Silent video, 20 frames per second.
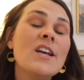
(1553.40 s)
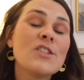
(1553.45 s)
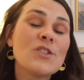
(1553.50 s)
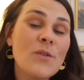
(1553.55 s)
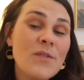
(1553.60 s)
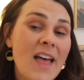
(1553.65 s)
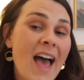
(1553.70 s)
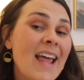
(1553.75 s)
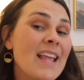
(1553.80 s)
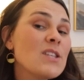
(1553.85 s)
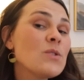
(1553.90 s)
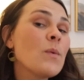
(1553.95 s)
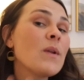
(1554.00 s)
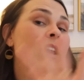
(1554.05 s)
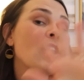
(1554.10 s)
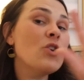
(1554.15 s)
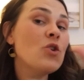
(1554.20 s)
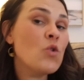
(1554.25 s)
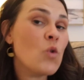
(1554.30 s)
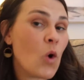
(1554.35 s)
So that is
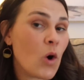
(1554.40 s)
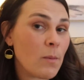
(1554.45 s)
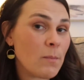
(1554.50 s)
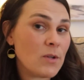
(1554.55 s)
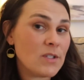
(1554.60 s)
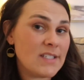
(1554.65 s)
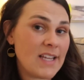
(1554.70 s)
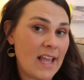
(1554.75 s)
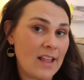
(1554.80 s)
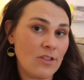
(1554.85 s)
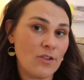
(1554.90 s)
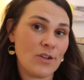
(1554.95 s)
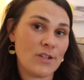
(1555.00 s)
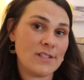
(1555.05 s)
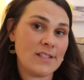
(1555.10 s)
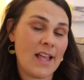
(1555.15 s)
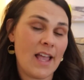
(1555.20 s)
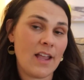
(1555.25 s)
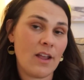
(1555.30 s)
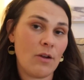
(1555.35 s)
what a normal day
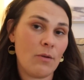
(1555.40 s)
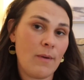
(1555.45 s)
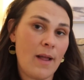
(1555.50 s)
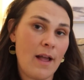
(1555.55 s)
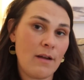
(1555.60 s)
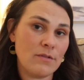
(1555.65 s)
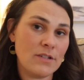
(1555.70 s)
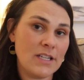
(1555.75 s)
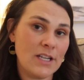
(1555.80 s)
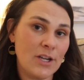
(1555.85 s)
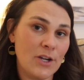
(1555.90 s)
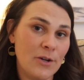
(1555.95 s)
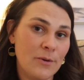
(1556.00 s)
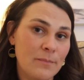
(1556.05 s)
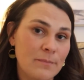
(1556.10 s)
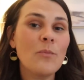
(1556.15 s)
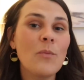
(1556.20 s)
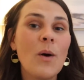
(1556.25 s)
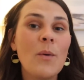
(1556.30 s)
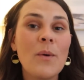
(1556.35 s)
looks like around here.
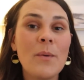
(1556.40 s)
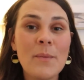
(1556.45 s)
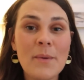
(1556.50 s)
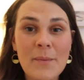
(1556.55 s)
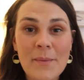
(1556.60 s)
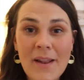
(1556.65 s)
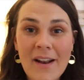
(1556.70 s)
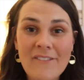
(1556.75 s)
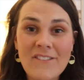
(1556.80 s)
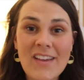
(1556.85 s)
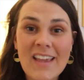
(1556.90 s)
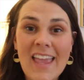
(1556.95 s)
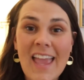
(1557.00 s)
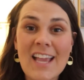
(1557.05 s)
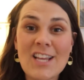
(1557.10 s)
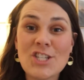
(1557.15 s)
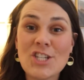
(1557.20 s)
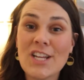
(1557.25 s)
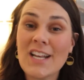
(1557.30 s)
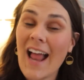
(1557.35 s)
Well, when we went on
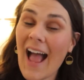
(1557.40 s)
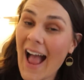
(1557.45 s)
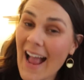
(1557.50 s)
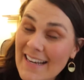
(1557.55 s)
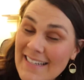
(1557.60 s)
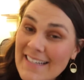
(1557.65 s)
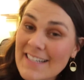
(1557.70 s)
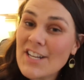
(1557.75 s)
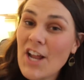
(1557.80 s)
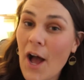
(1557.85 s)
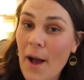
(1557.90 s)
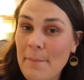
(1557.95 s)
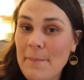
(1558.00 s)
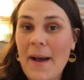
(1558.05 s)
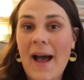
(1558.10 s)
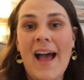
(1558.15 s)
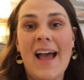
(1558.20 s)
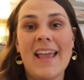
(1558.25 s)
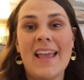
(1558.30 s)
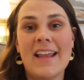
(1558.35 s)
vacation, I did not
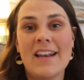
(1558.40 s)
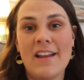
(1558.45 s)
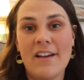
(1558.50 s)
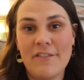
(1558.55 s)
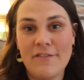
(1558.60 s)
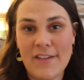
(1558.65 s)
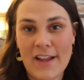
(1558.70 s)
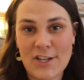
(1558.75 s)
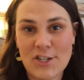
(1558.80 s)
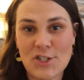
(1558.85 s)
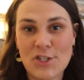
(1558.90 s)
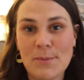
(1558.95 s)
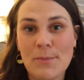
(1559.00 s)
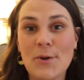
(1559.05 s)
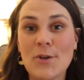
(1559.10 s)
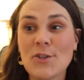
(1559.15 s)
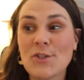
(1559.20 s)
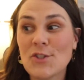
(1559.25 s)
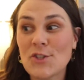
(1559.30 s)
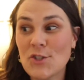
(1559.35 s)
buy enough
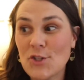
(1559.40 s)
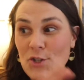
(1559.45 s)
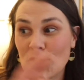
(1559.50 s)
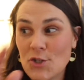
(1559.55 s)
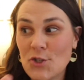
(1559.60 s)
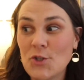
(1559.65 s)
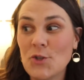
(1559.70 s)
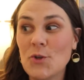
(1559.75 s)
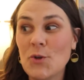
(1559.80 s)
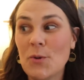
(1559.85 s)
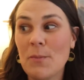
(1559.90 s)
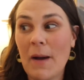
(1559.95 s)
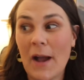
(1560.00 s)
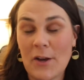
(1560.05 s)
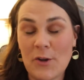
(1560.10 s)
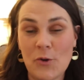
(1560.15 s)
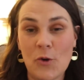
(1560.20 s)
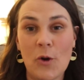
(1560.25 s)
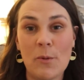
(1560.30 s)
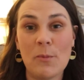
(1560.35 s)
vegetables to do
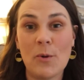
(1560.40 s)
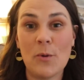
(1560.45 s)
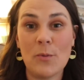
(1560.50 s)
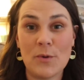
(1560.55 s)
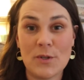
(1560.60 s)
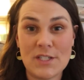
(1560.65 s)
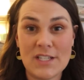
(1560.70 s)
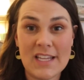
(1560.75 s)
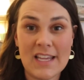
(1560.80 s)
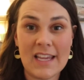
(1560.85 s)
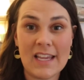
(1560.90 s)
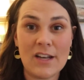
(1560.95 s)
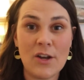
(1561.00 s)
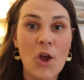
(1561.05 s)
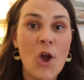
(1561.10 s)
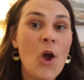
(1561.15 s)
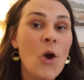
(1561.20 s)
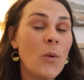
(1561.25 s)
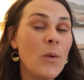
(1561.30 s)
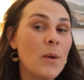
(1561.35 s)
my normal
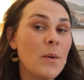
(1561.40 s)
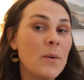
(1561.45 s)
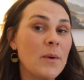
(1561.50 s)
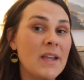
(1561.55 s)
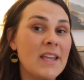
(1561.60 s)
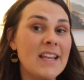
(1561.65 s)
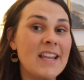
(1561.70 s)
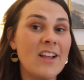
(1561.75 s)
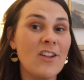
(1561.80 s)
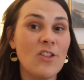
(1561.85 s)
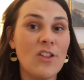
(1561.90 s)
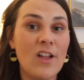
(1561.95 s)
routine. We were eating